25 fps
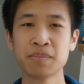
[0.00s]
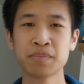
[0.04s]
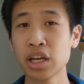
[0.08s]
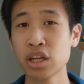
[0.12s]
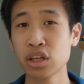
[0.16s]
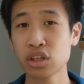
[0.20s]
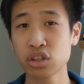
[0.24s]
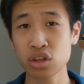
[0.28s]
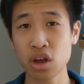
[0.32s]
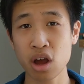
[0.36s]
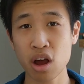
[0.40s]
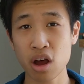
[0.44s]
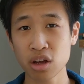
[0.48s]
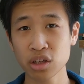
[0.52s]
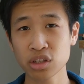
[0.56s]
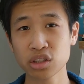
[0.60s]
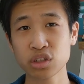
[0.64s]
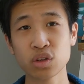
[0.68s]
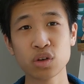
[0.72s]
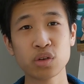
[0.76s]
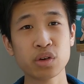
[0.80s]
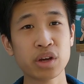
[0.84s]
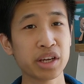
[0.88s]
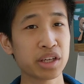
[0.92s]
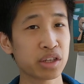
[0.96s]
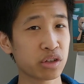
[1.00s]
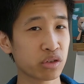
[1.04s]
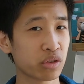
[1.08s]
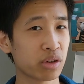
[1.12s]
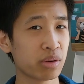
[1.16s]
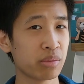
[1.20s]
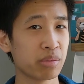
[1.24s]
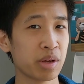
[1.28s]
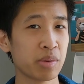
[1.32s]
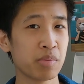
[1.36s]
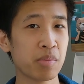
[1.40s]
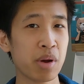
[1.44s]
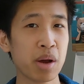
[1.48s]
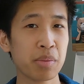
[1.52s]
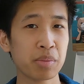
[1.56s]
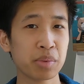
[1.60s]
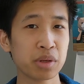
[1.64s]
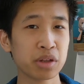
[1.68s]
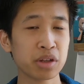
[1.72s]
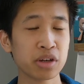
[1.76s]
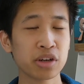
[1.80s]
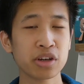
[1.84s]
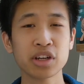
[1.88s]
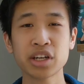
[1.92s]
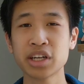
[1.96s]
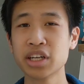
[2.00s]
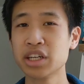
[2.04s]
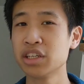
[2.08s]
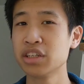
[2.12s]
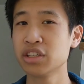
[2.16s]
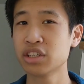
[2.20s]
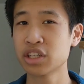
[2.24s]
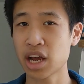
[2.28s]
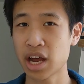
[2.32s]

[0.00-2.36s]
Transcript: It is also extremely popular in